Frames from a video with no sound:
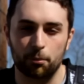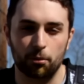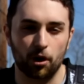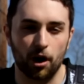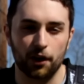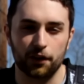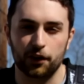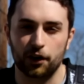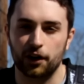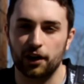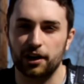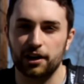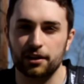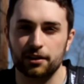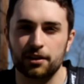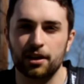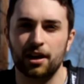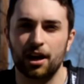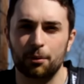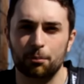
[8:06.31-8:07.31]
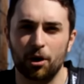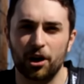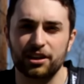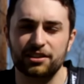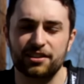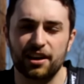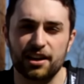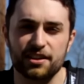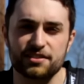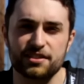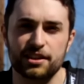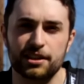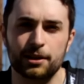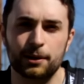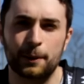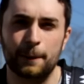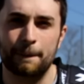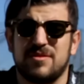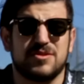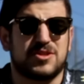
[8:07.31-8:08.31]
brother and Mike Desi.
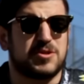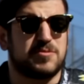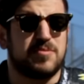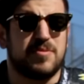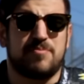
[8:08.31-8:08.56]
It's